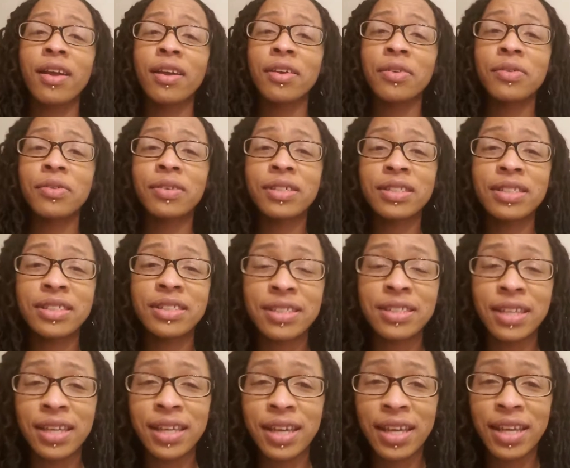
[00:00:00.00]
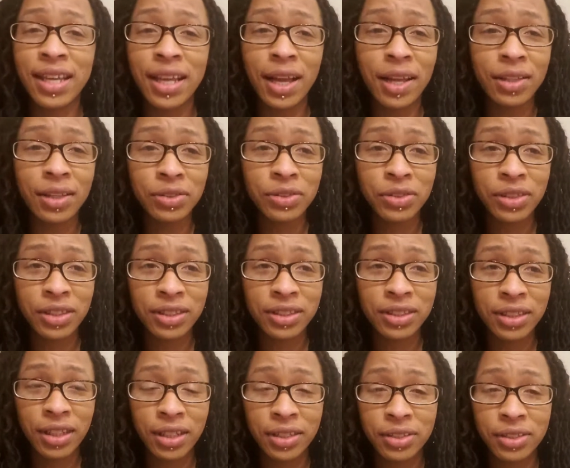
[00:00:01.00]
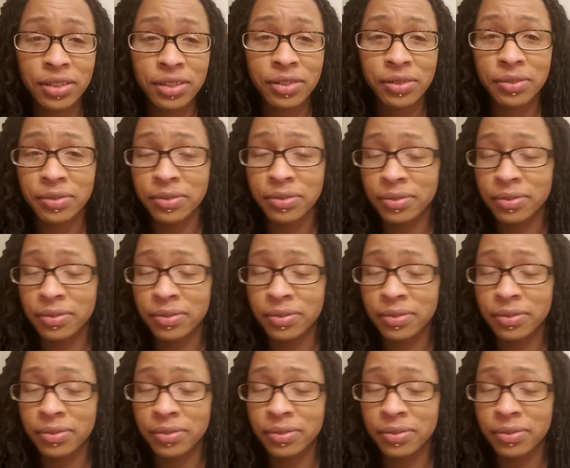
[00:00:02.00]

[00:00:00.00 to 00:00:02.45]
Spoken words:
You can just say it and I'll do your sign too.